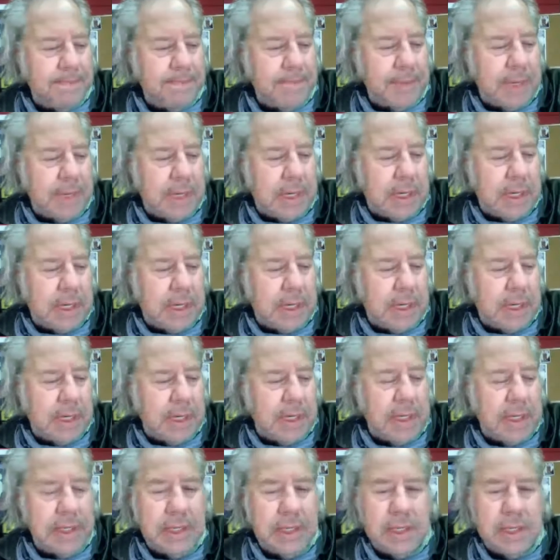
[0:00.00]

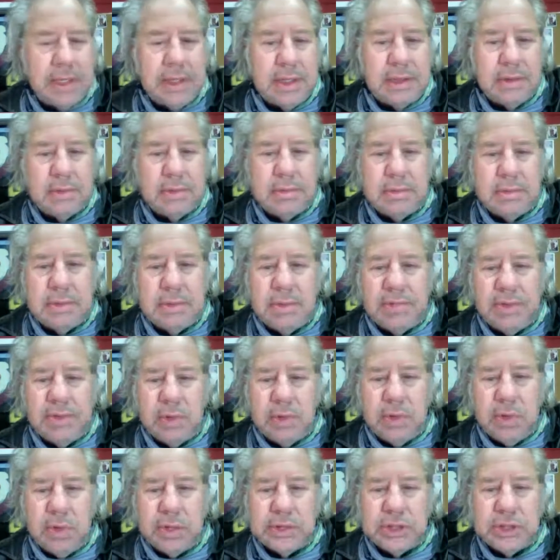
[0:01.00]
And then, if you
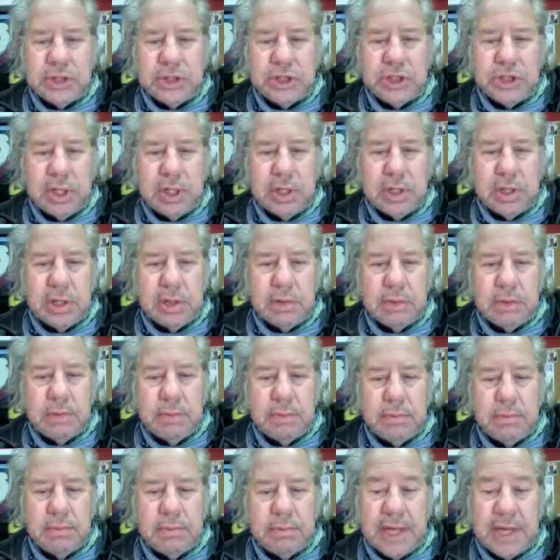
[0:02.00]
want to share
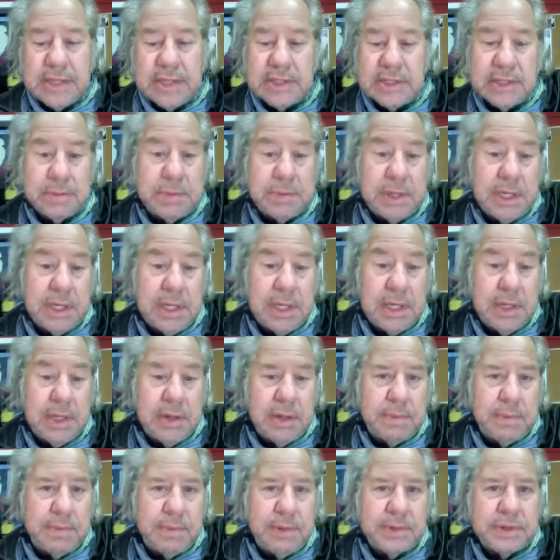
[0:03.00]
possibly
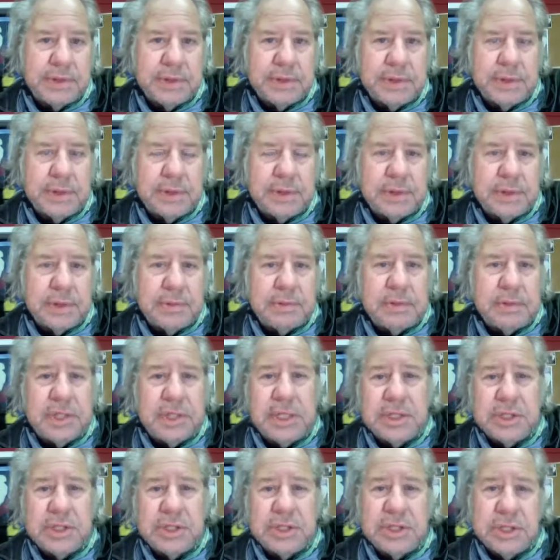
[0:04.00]
your personal
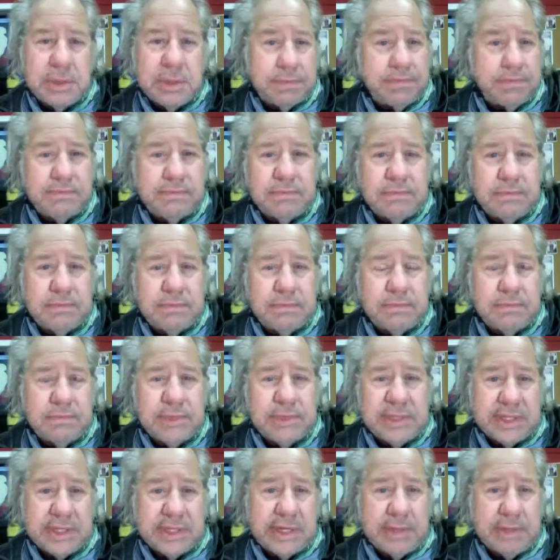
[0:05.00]
relationship with
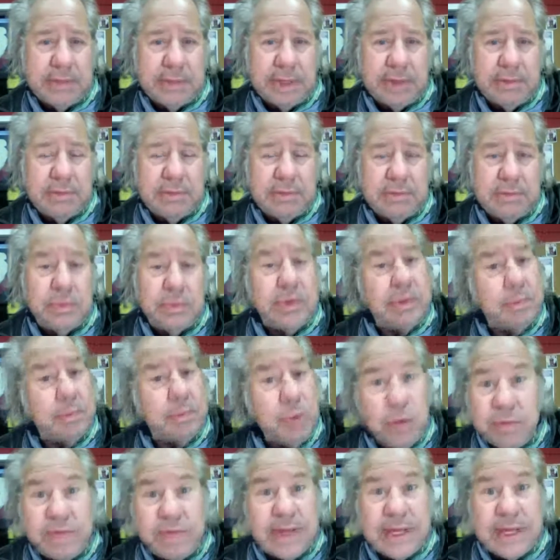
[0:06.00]
cinema, with
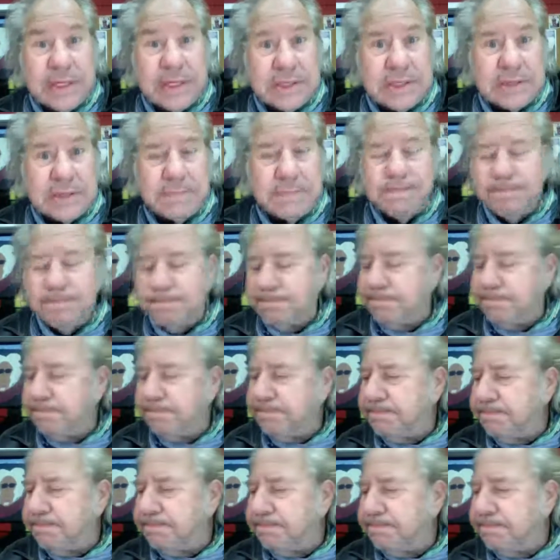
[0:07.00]
movies,
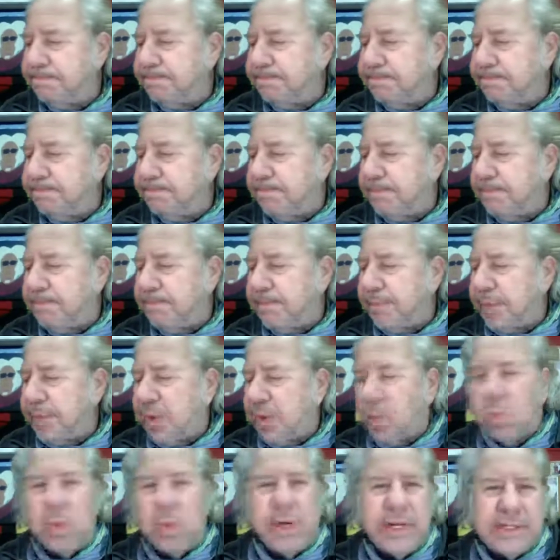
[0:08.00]

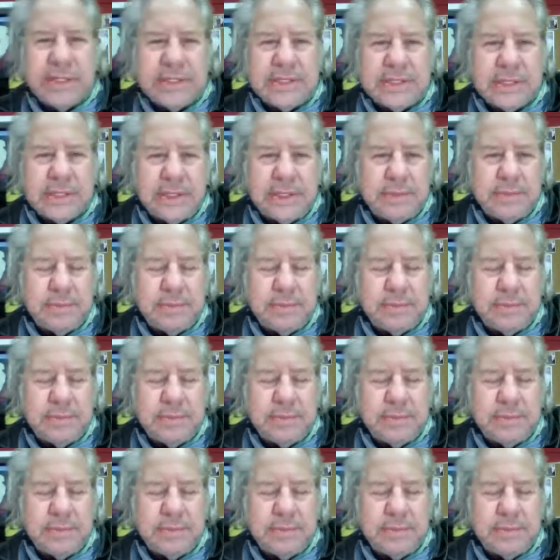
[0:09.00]
what is it?